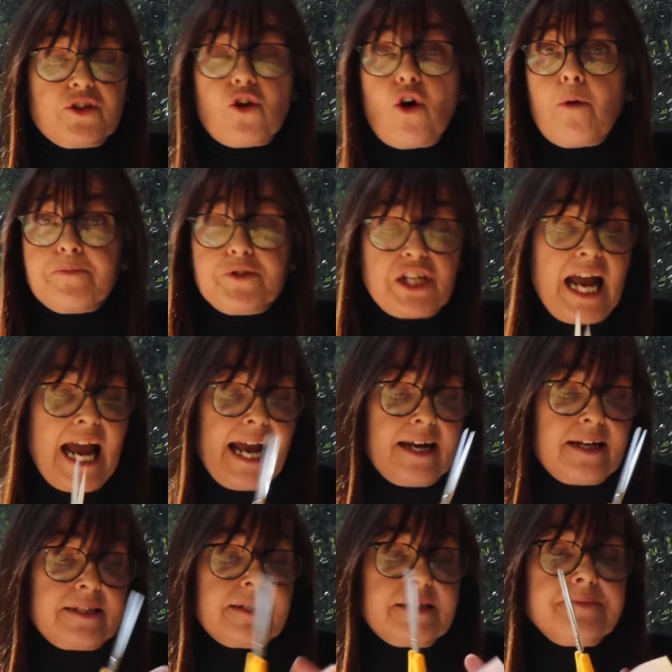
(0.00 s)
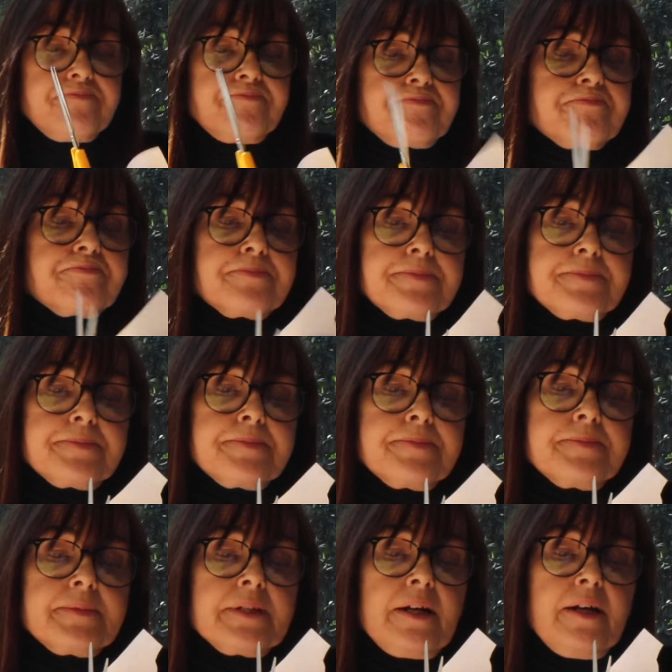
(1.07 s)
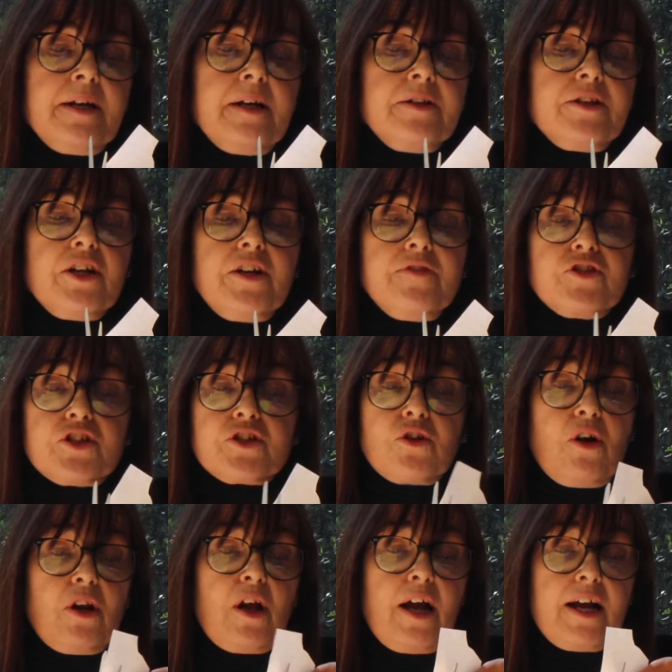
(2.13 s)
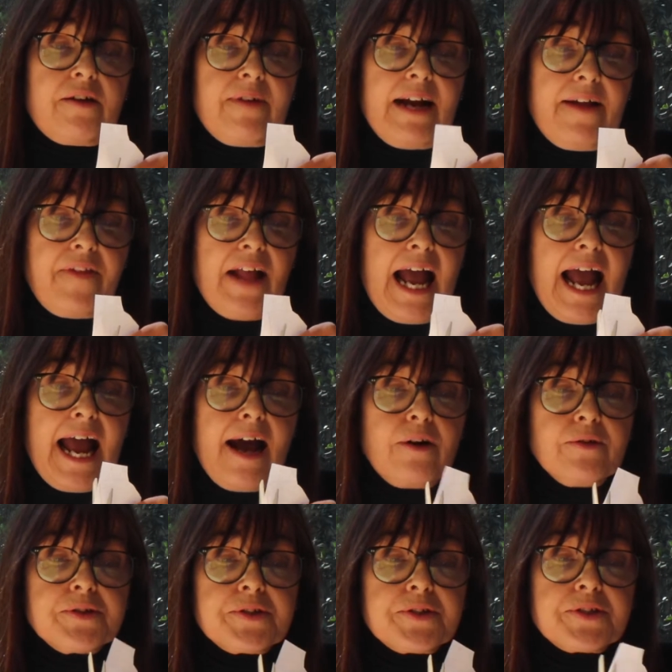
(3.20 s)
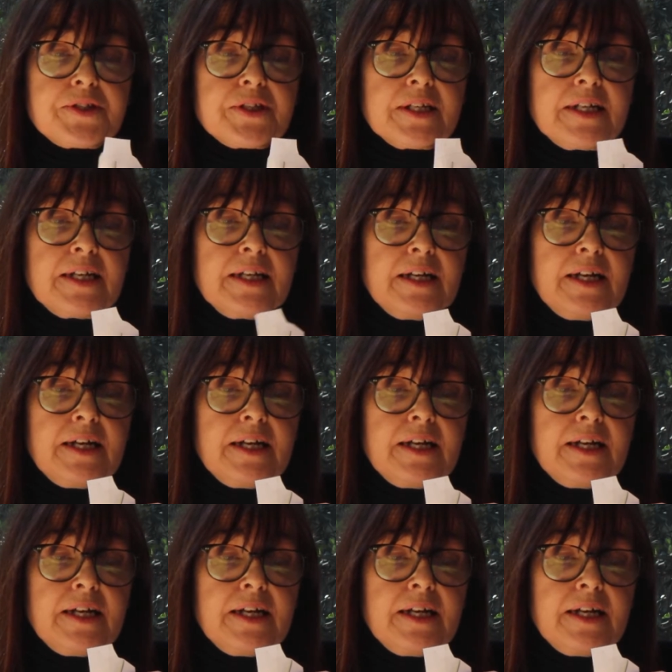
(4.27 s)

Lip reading: an object that you've just got lying around the house